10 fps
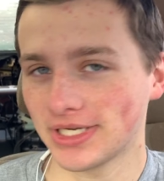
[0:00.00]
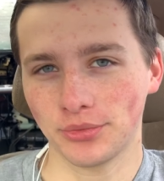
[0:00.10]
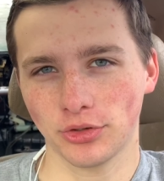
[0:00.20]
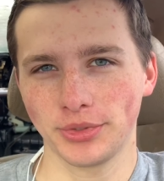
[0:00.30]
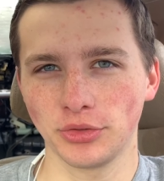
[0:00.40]
we're
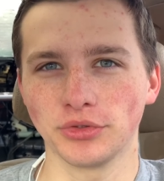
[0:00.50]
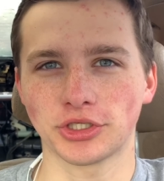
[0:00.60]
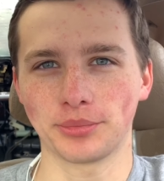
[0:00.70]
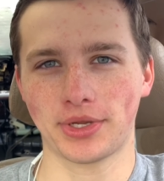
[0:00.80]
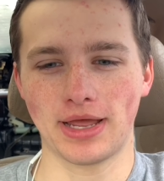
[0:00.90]
going to be doing
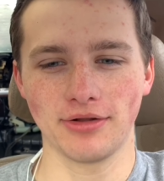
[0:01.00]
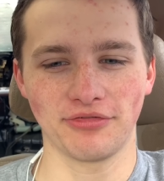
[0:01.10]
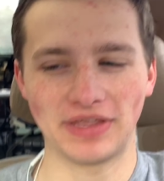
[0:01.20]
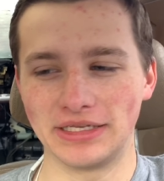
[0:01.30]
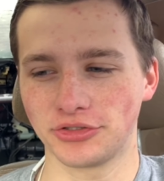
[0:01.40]
something kind
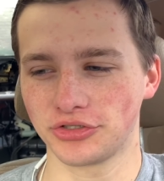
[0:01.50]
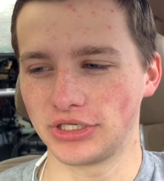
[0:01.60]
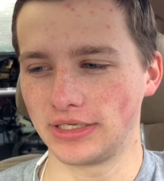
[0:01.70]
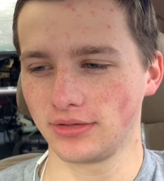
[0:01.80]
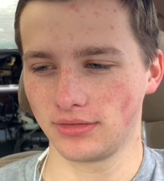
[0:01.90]
of
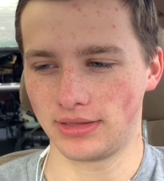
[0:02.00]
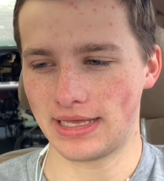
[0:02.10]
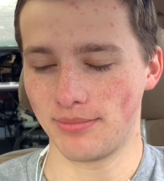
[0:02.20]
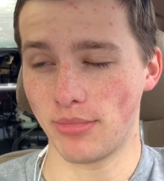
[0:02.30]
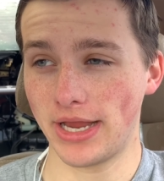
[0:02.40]
interesting
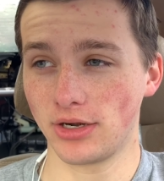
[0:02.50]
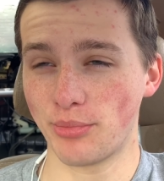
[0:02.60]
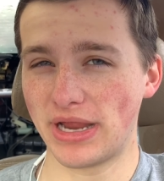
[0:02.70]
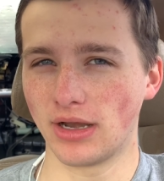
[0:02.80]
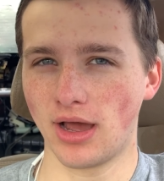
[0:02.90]
that may or
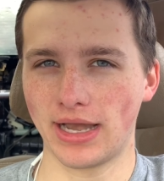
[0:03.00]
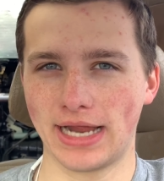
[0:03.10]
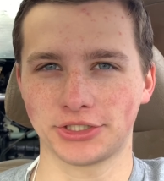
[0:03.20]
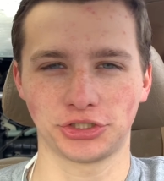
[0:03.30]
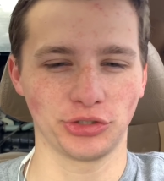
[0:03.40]
may not
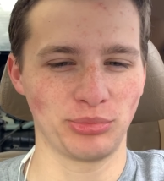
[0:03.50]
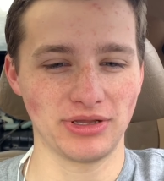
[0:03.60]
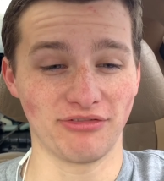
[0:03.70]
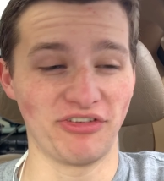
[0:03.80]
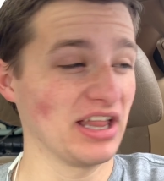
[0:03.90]
actually be
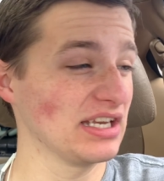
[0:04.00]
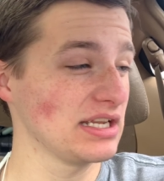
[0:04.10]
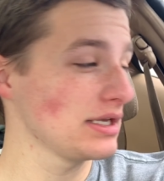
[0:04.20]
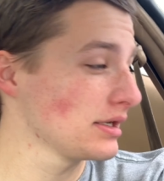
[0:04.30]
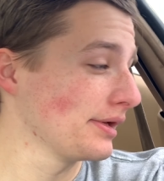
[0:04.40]
a
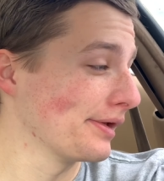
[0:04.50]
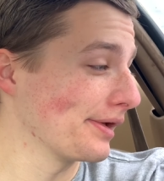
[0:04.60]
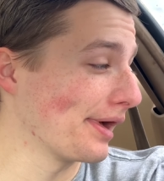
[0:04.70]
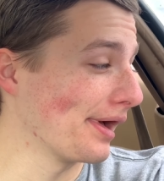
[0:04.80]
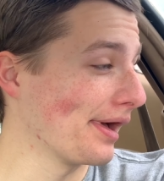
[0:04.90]
felony.
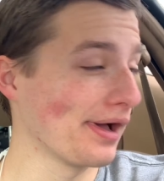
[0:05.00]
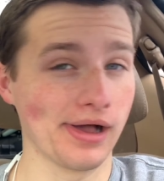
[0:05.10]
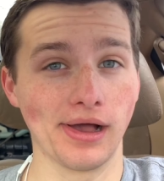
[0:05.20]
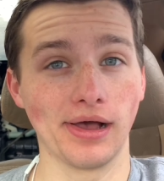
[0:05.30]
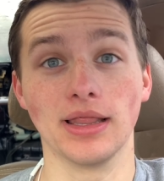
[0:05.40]

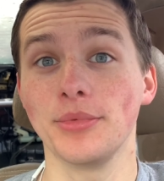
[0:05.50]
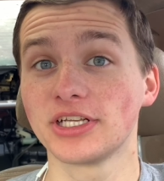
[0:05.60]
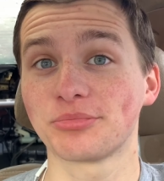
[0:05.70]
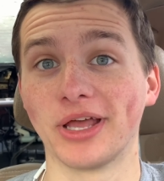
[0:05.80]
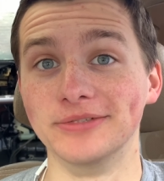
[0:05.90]
Let me
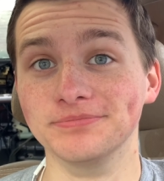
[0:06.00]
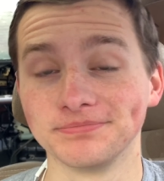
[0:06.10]
explain.